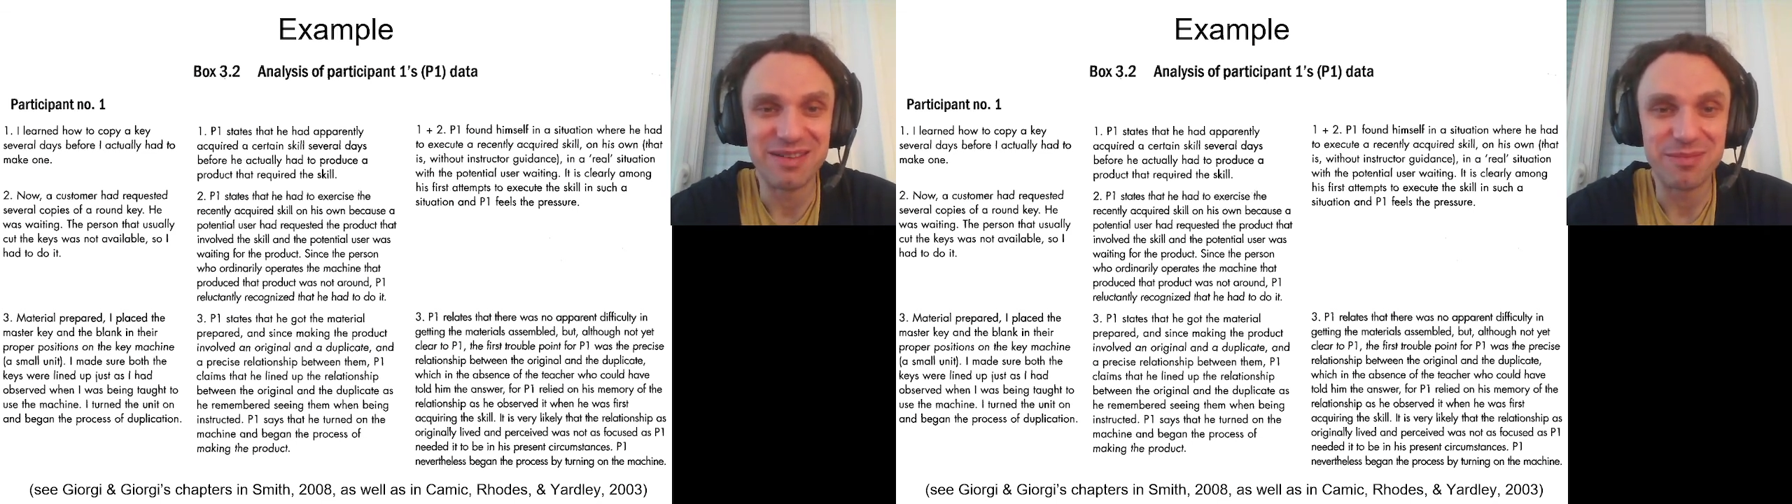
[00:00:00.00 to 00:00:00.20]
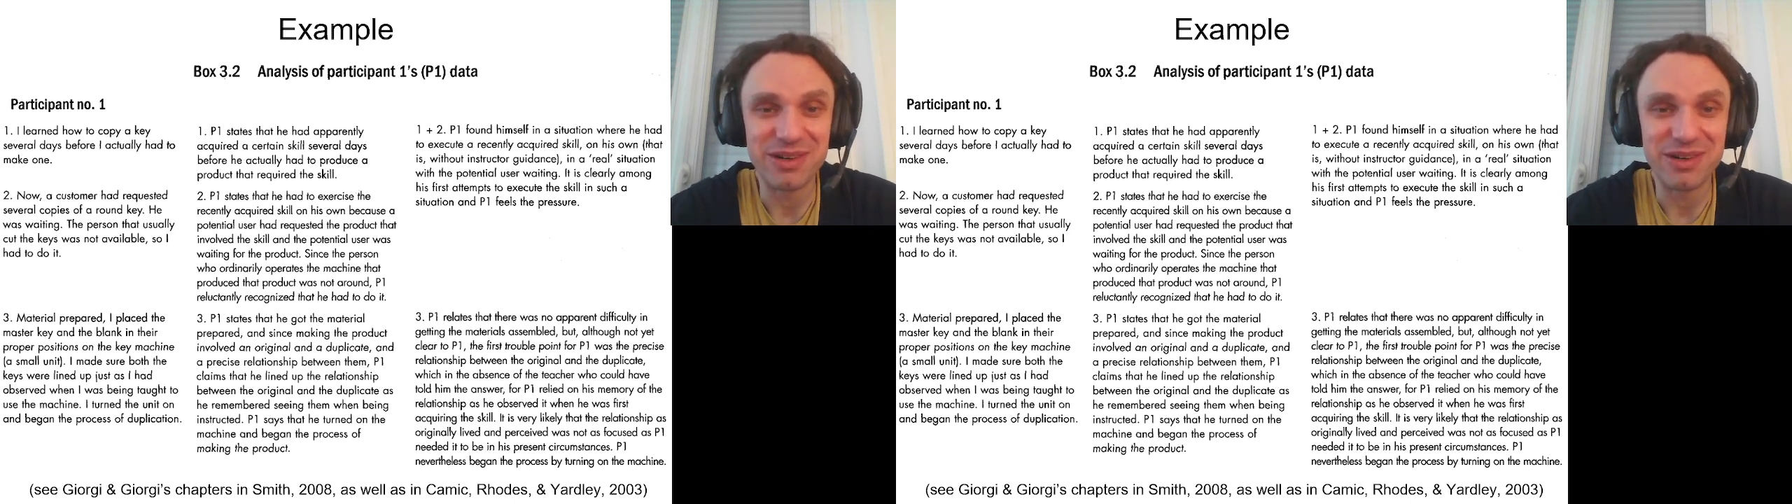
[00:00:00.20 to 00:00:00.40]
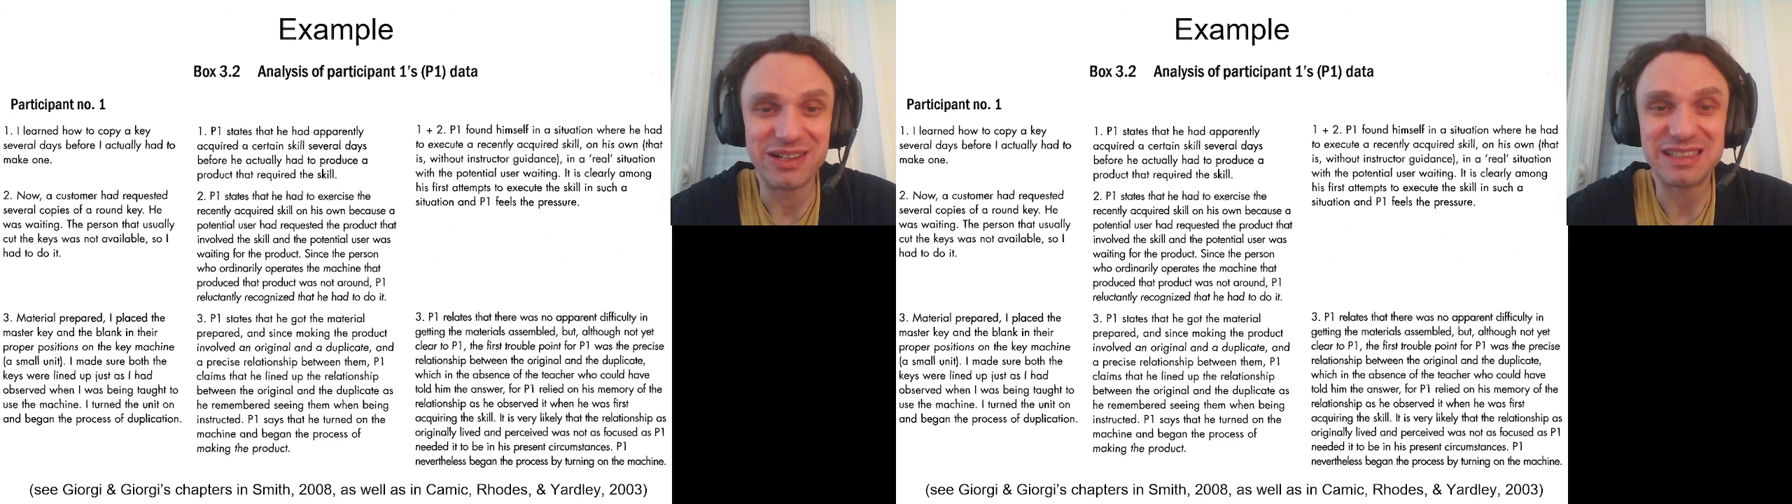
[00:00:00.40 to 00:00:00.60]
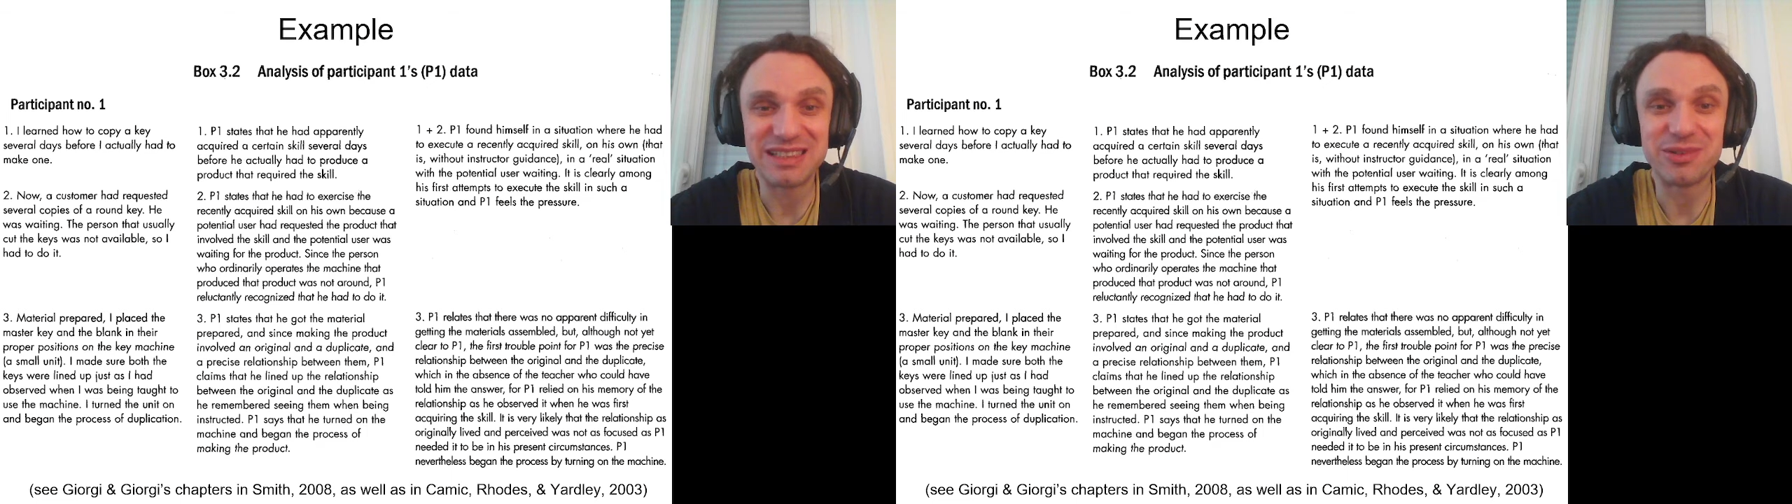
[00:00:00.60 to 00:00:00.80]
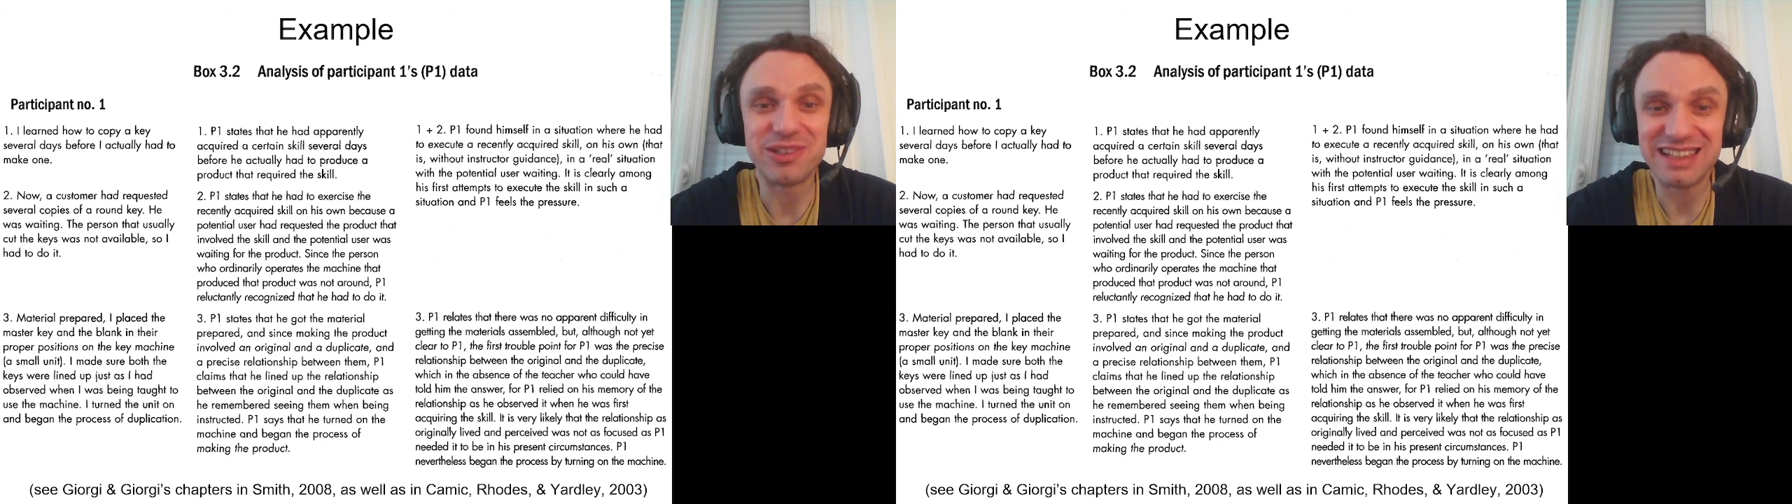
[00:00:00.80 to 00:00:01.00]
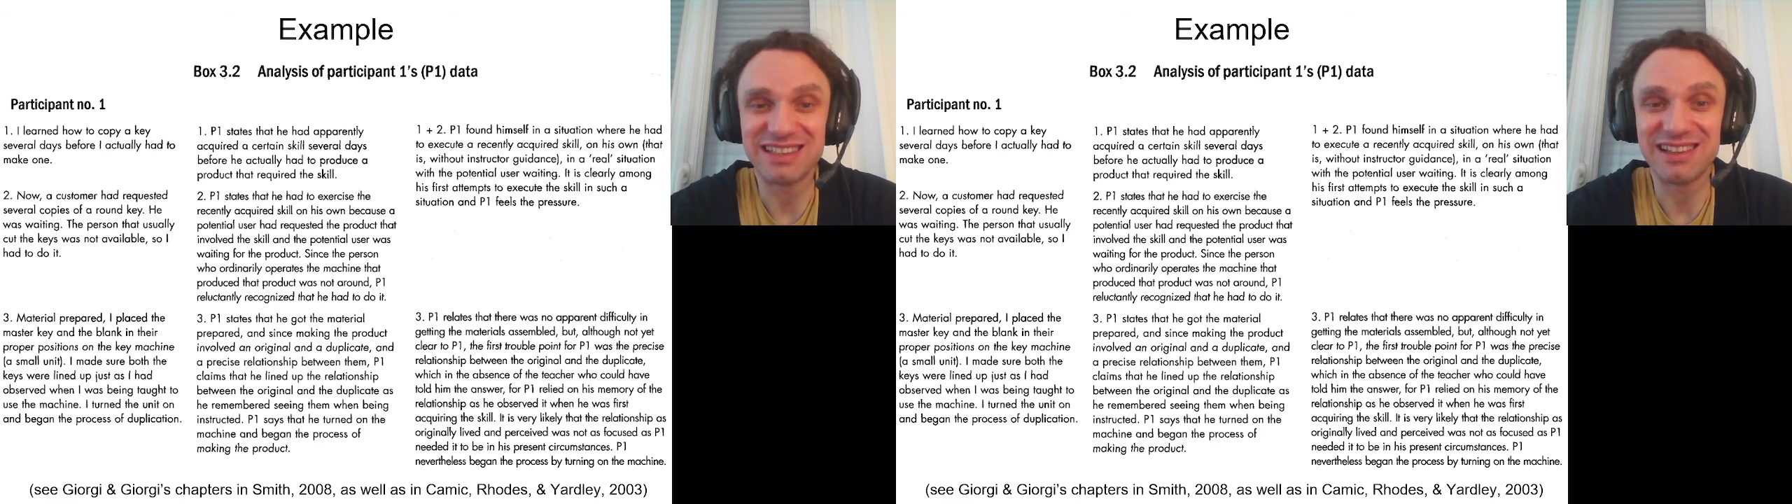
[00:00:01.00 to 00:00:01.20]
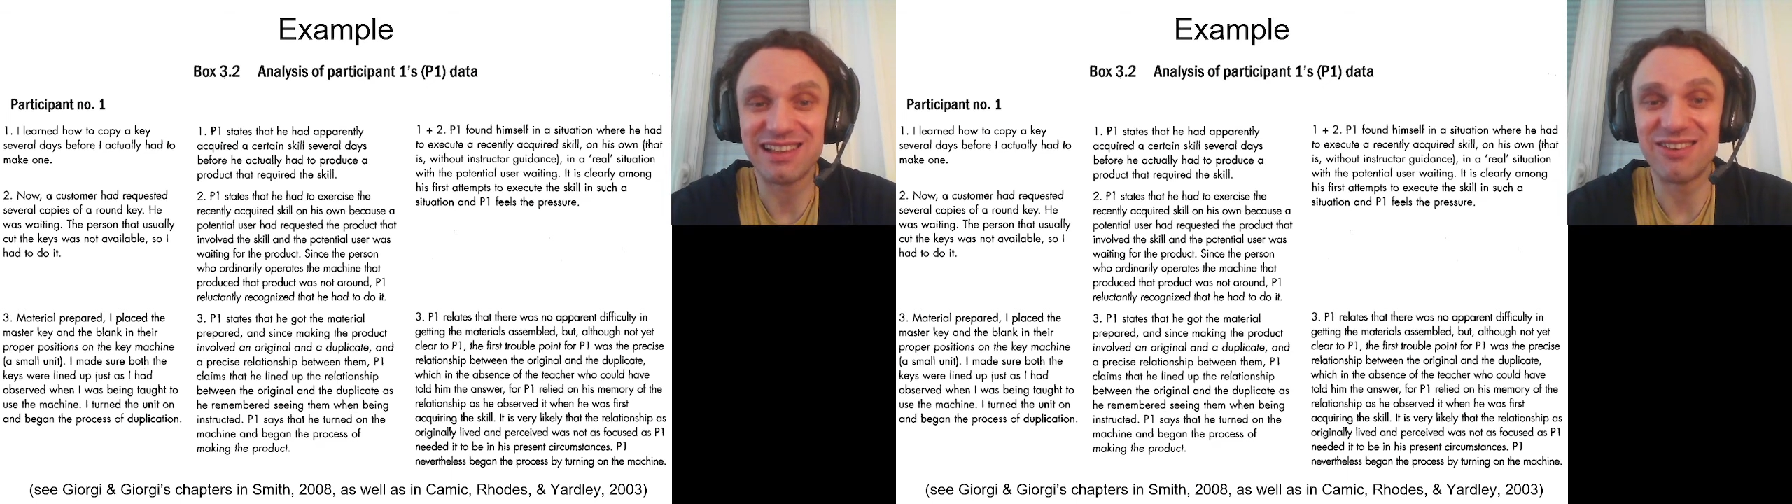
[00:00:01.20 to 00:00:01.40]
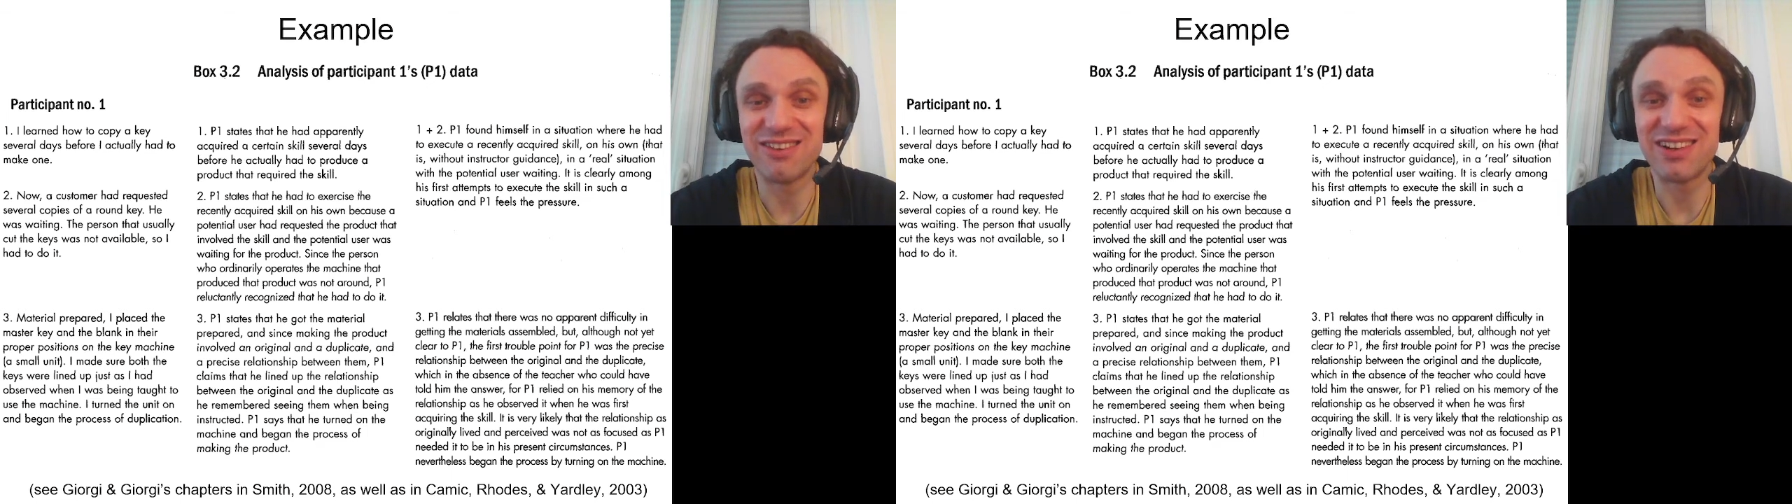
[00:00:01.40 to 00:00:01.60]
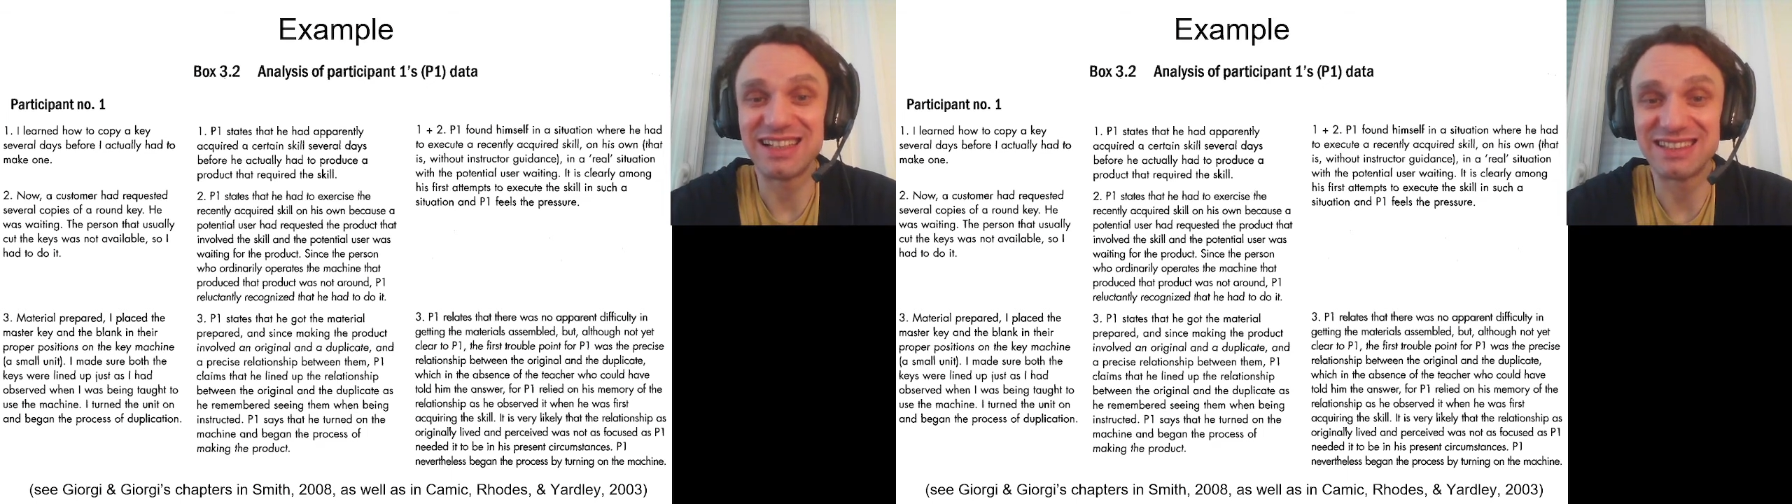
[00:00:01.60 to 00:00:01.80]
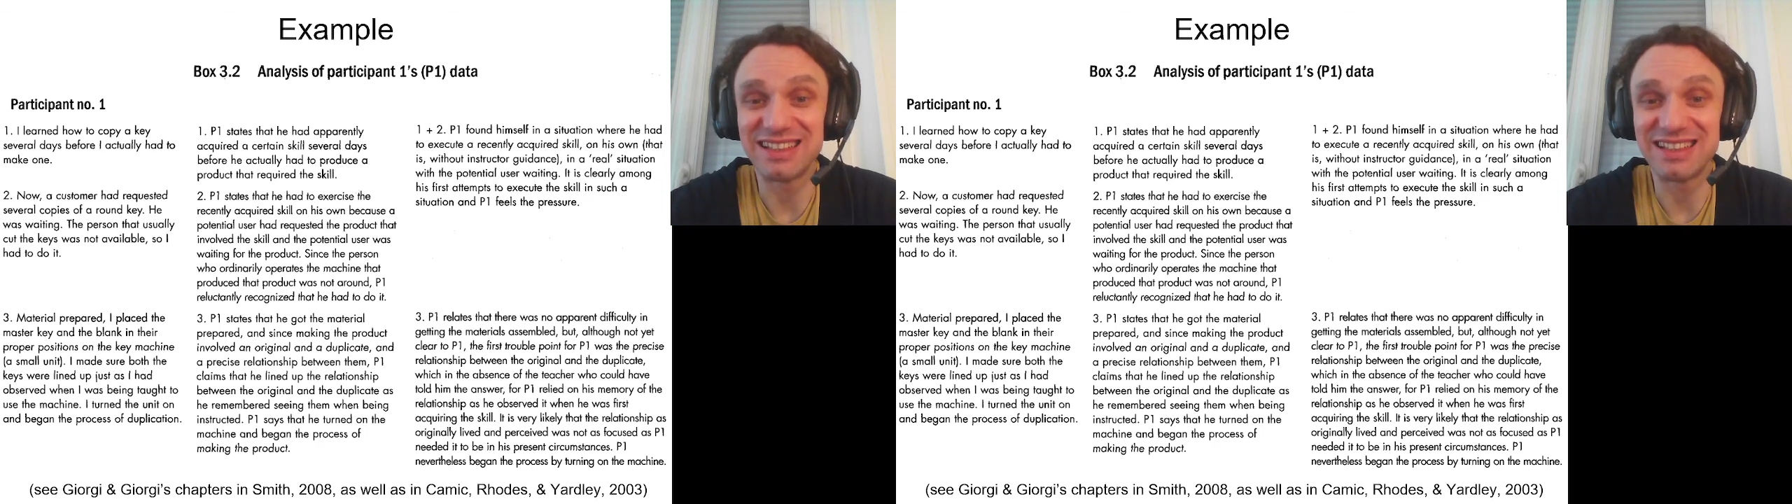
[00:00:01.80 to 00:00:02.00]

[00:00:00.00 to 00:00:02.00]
participant reluctantly recognized